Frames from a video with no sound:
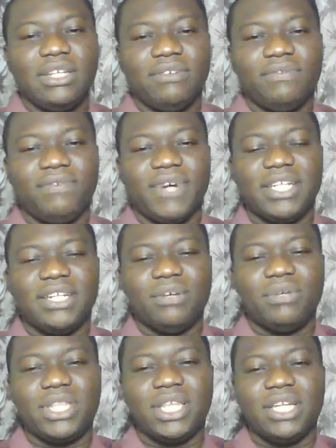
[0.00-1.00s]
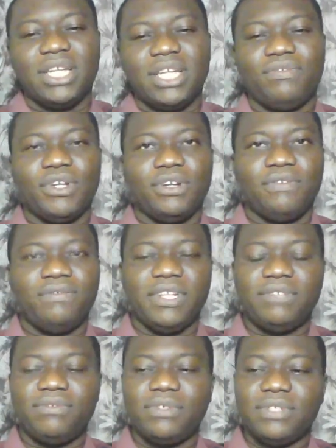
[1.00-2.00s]
Father, we thank You for Your
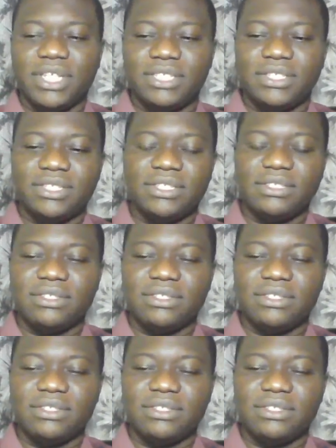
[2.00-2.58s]
faithfulness.